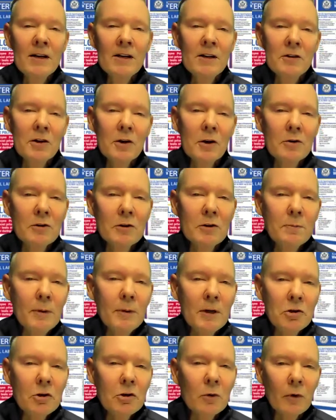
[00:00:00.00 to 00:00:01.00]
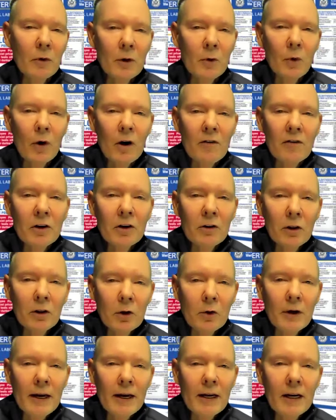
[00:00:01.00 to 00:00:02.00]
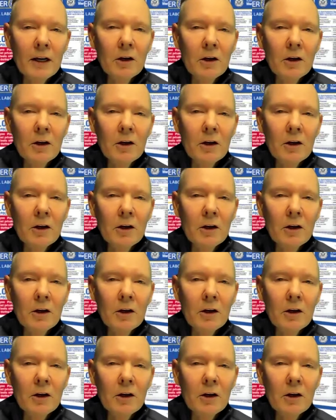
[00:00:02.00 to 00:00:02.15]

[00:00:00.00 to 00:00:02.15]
So just be sure that wherever you're located,